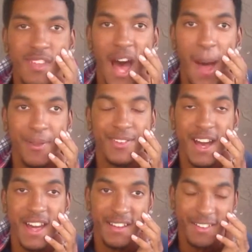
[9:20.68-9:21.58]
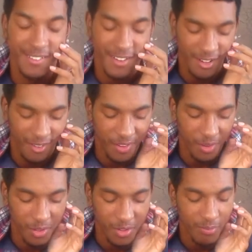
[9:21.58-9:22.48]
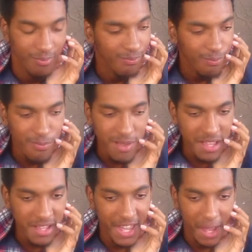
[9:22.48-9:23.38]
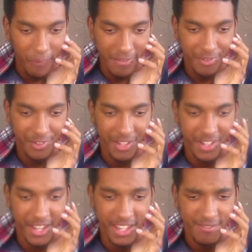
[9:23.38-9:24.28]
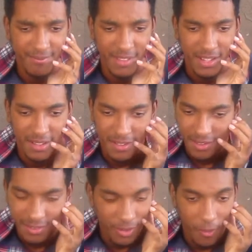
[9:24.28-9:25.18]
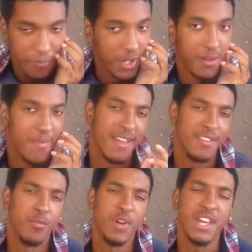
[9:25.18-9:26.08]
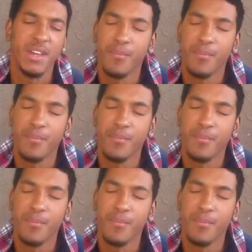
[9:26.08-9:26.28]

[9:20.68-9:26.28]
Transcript: I'm excited as hell, though, dude. Can't wait for Sunday. It's gonna be an amazing week.